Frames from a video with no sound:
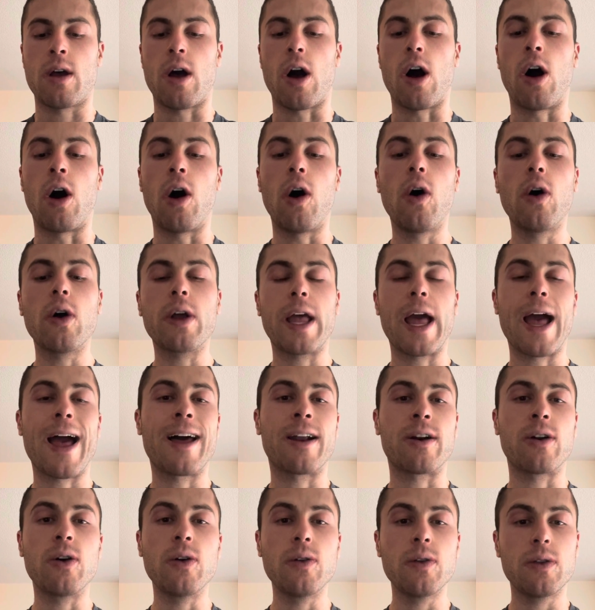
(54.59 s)
All
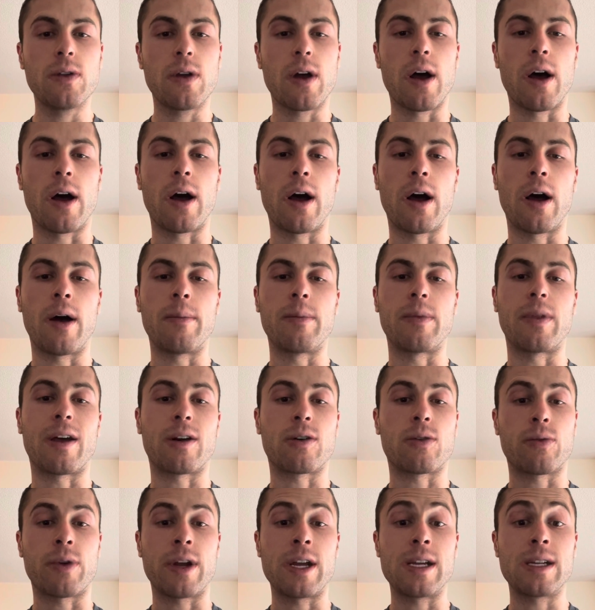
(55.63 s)
cattle that
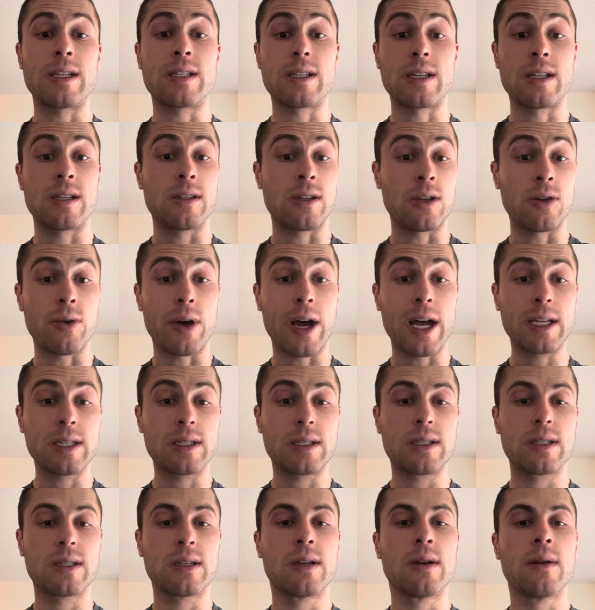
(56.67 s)
are raised in the
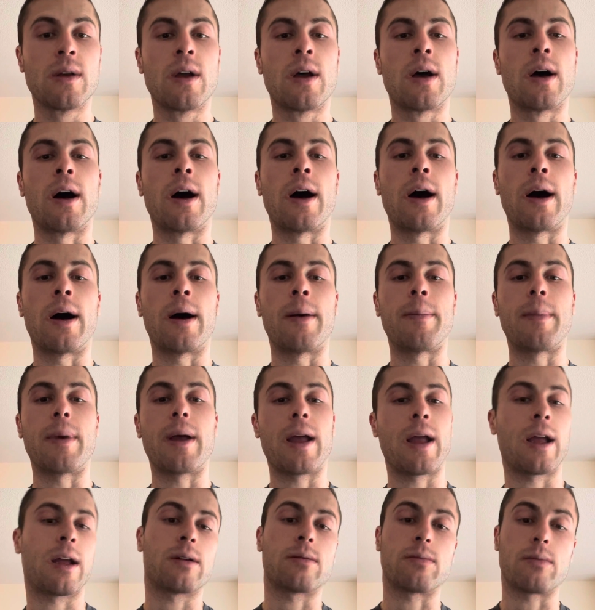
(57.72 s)
US
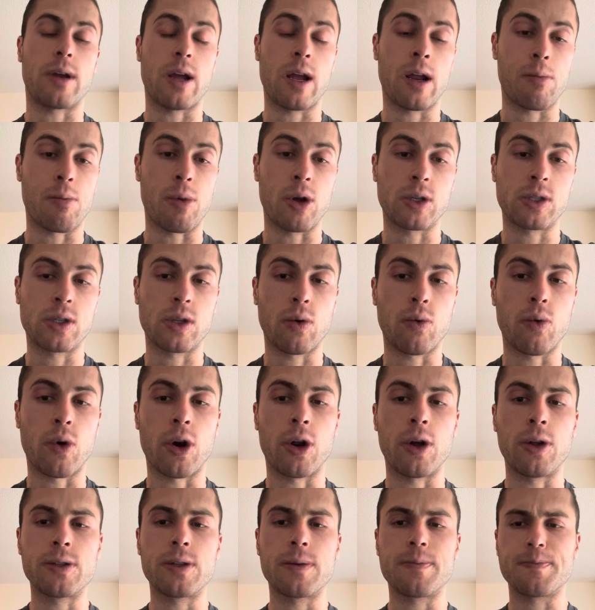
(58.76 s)
and most of the
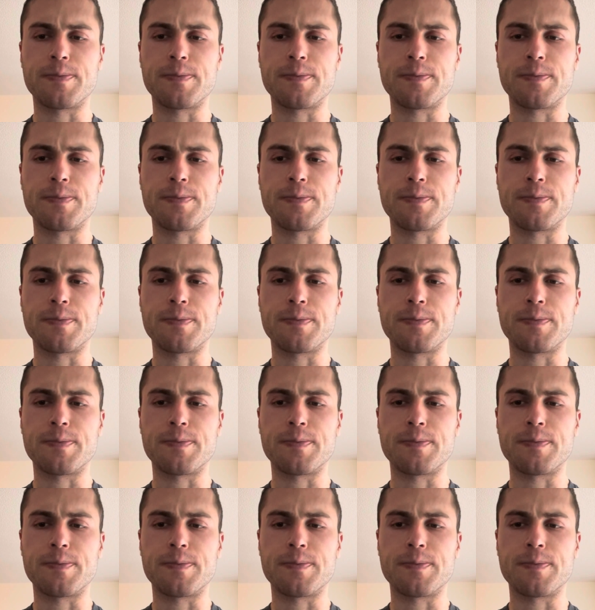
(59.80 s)
world